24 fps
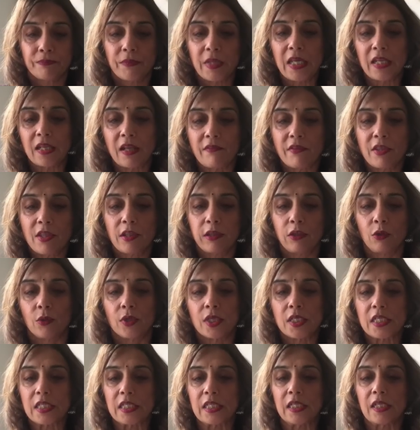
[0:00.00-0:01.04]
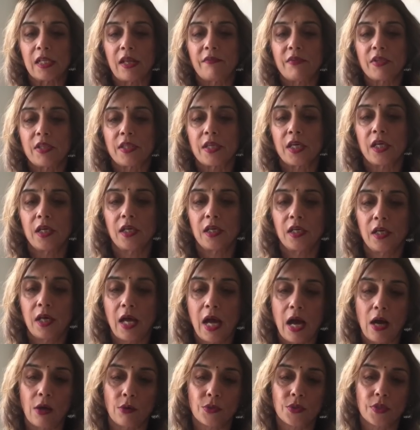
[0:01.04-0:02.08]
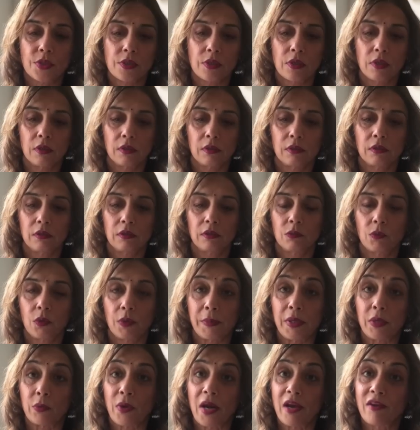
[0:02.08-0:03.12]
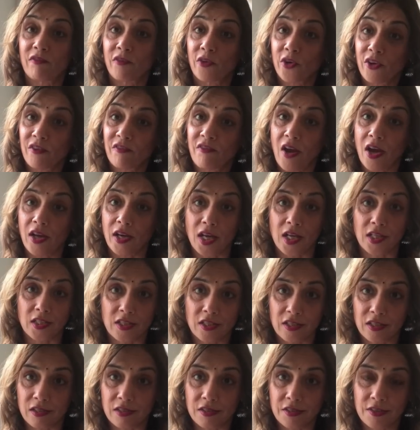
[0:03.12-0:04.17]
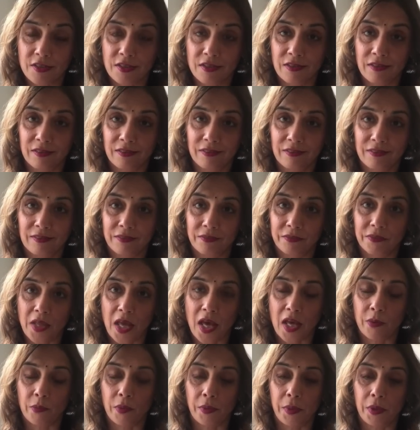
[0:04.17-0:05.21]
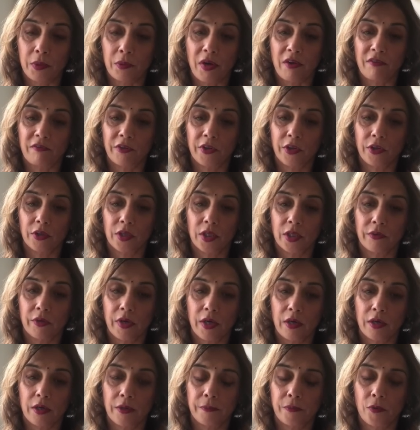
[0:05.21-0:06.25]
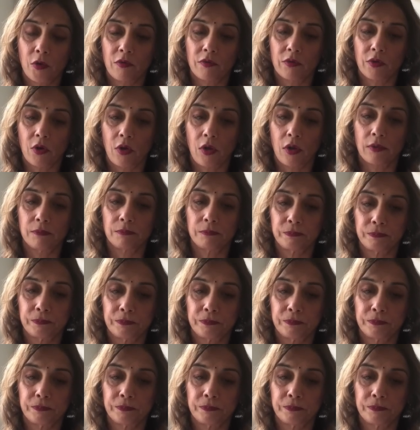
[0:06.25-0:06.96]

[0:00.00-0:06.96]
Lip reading: 11th Lord in the 11th house will be great for your finances, and it will be great for your career overall.